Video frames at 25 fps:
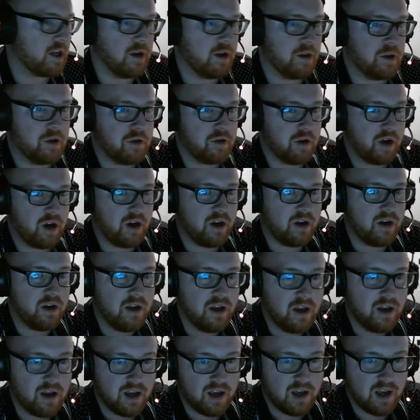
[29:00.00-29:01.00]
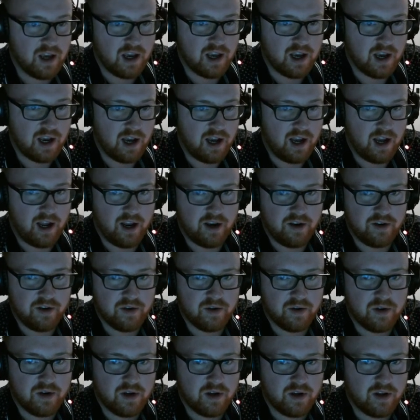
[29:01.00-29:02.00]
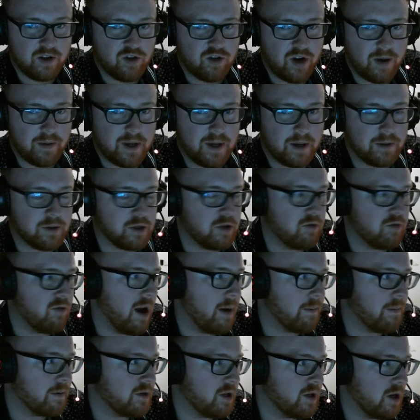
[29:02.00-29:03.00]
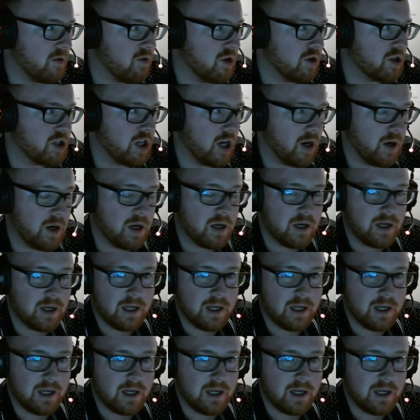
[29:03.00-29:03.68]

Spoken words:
the train. And train was absolutely rammed because like rush hour.